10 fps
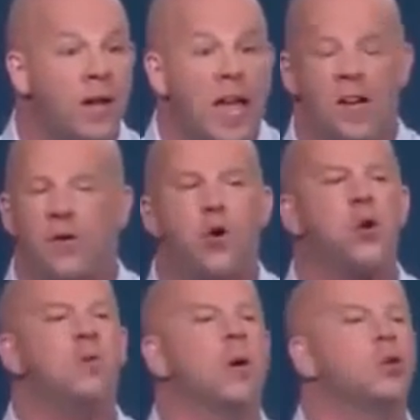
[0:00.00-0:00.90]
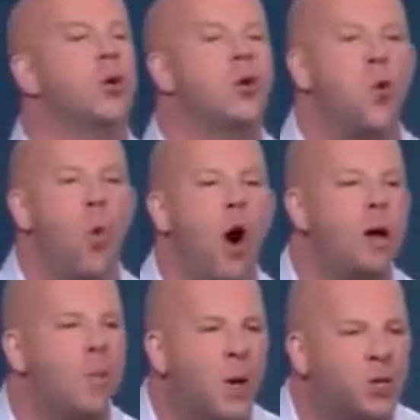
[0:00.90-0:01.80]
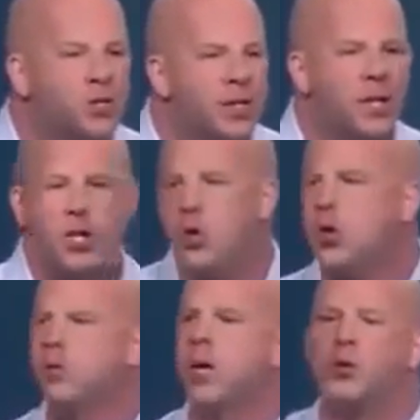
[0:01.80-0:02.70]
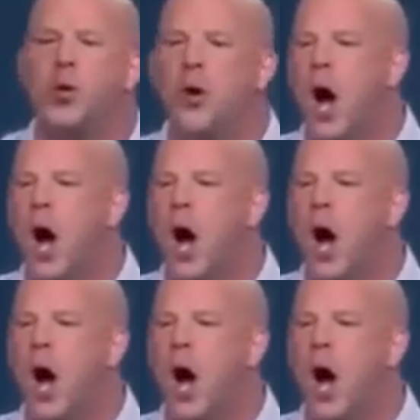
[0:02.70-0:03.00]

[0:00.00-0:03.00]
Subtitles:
If you can recruit one person, you can recruit